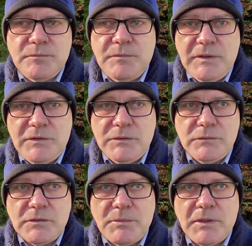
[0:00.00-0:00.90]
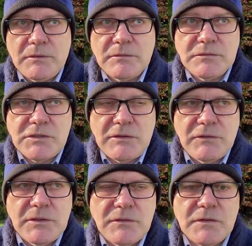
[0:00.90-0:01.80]
issues about
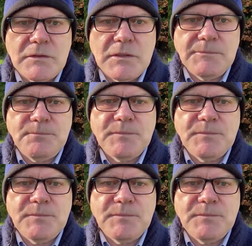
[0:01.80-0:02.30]
travel and so on.